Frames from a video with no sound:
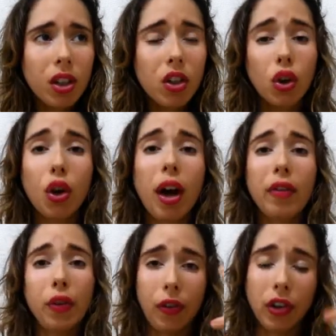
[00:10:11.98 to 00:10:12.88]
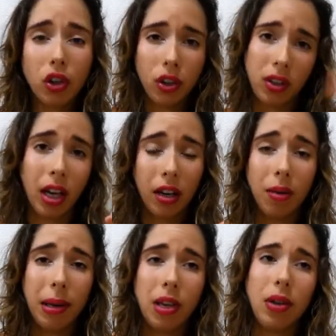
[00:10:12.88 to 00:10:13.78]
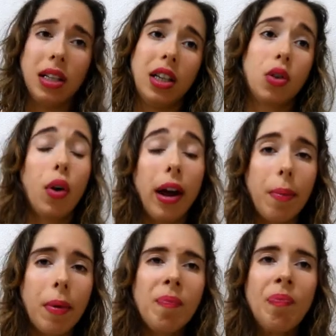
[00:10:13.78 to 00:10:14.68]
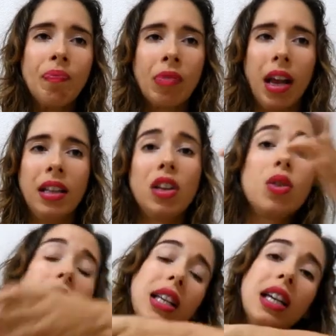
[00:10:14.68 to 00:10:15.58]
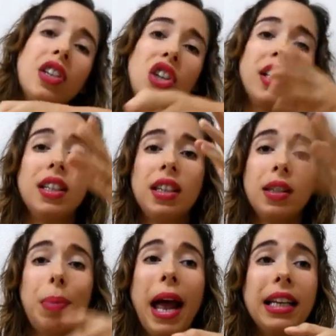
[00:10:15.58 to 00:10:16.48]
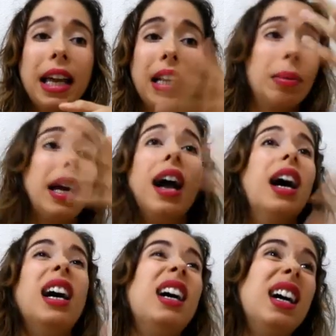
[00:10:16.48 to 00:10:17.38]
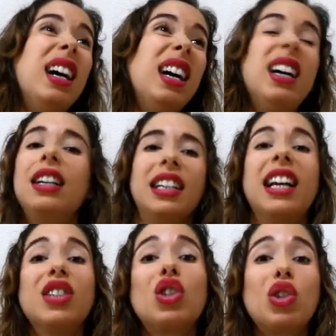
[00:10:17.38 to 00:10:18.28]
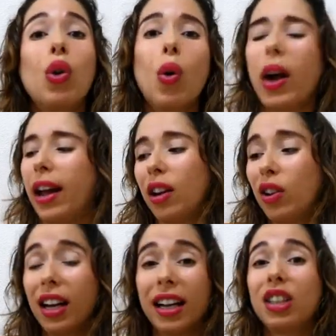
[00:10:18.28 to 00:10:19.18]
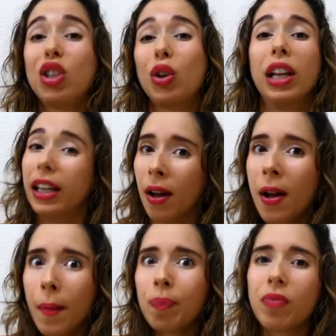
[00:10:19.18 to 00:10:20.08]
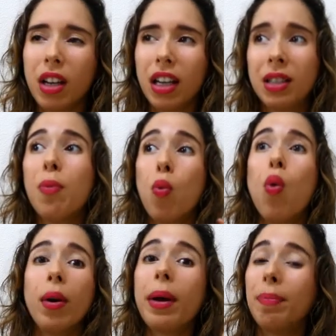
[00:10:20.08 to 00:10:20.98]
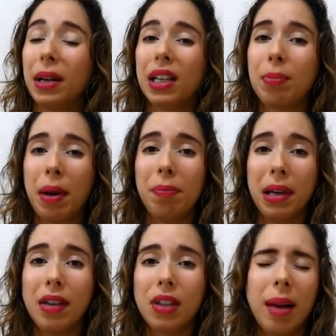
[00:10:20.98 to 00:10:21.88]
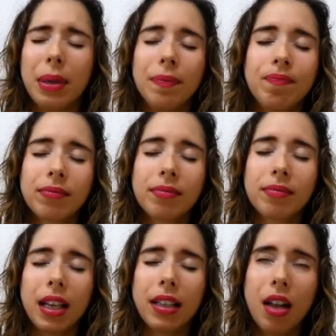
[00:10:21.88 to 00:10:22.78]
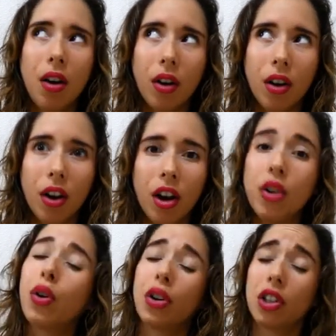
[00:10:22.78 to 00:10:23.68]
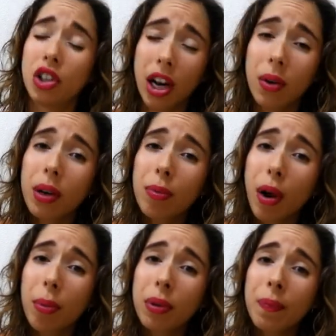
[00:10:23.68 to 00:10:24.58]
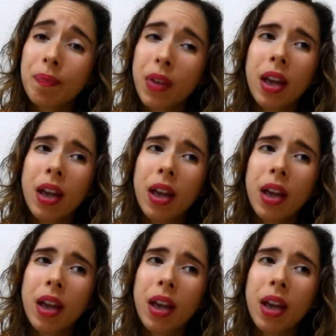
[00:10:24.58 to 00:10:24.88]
So you'll have the French side of the menu and it says crepe. And then you look at the English side and it says pancake. And I'm like, ah! And I get so angry. I guess, so, like, it's one of my biggest pet peeves. I mean, it's not an earth-shattering problem.